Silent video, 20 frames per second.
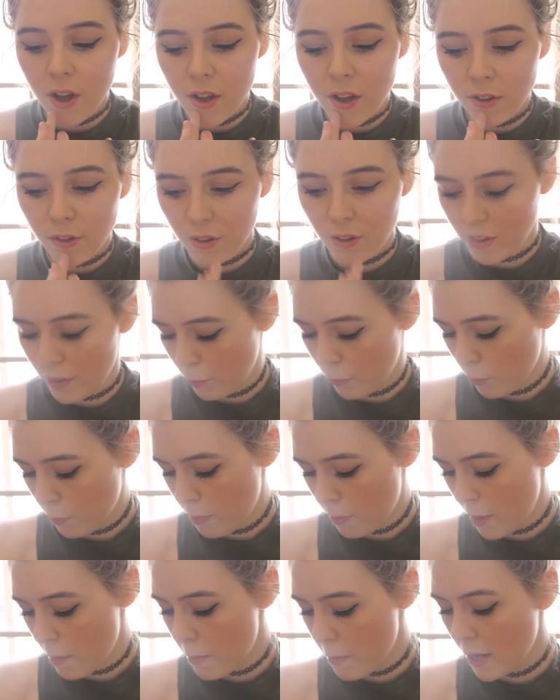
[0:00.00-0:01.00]
so this would
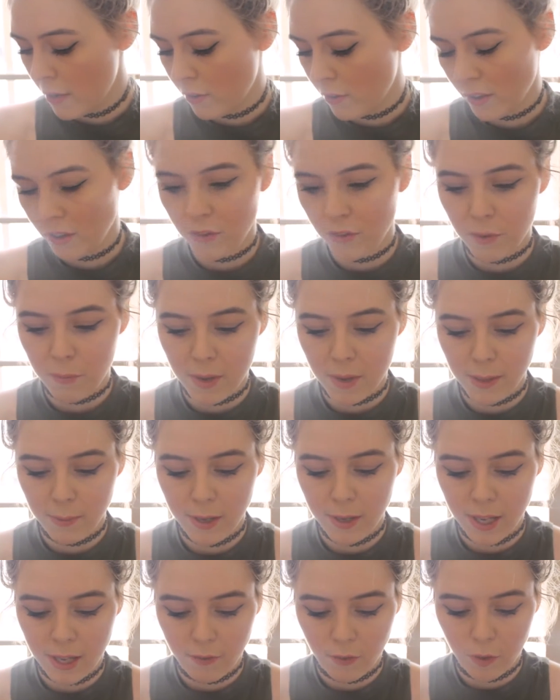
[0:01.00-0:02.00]
be amazing to maybe
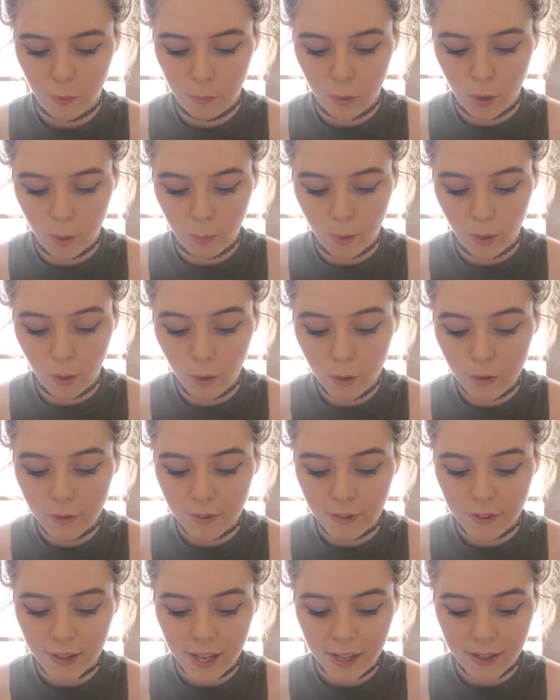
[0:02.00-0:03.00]
even pop
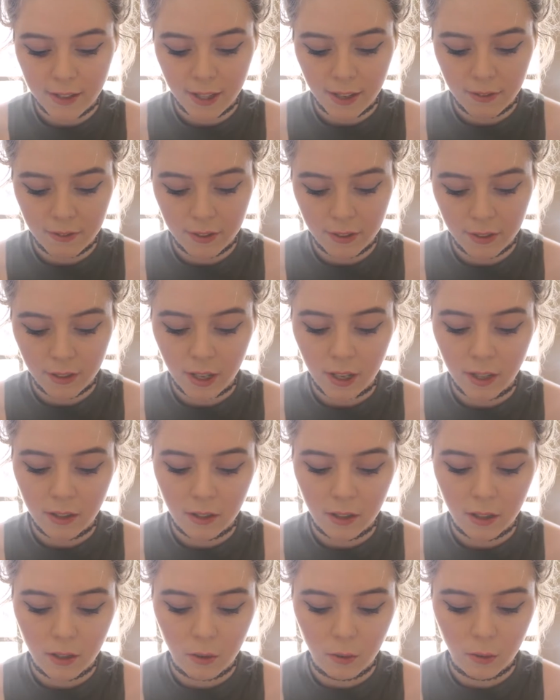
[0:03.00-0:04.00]
over that lavender
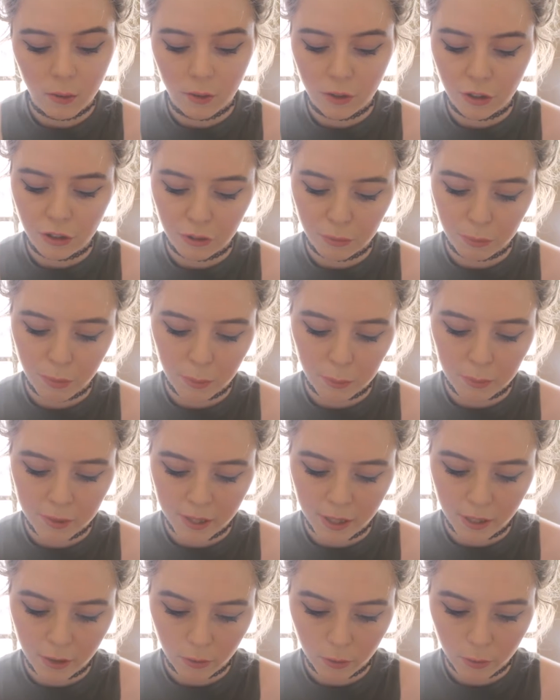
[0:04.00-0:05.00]
colour or just pop in the
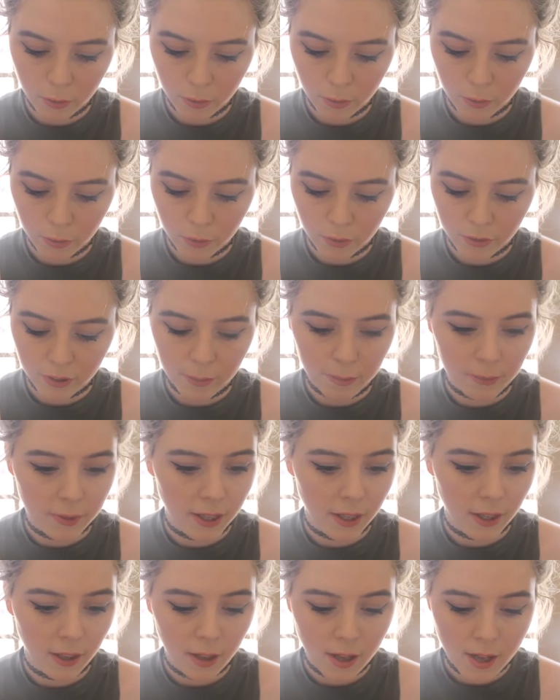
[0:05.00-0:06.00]
inner corner or
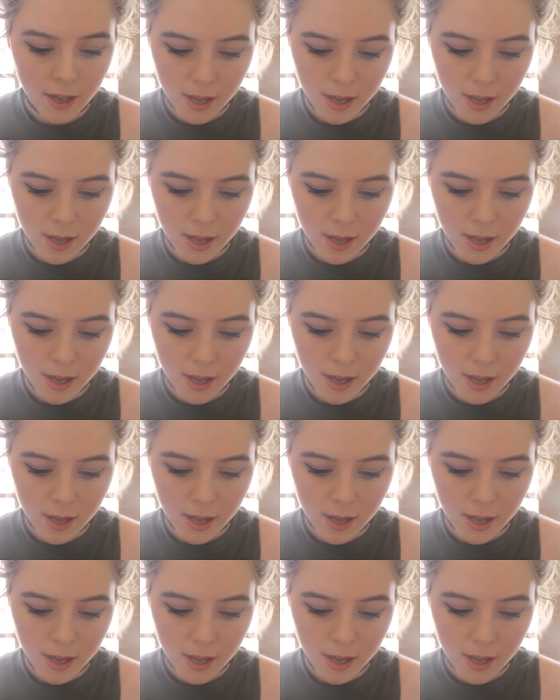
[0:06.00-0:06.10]
something.